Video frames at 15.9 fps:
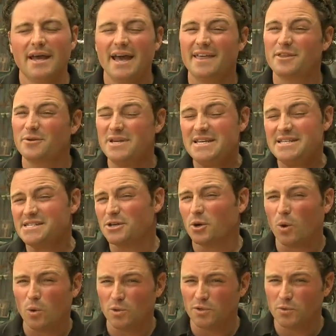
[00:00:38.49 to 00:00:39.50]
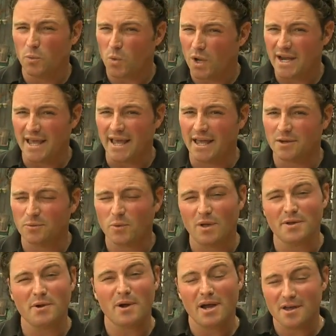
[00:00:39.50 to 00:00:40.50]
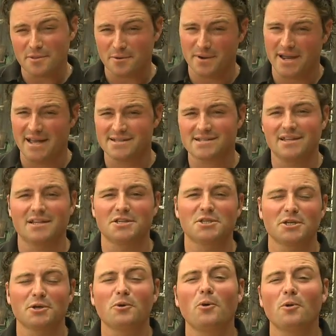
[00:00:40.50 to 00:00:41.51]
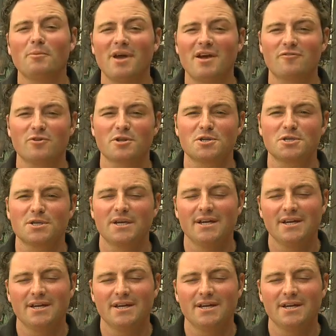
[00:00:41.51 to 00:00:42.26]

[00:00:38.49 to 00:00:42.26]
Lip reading: and they're easy to hold in one hand while your other hand's clutching a cold beverage.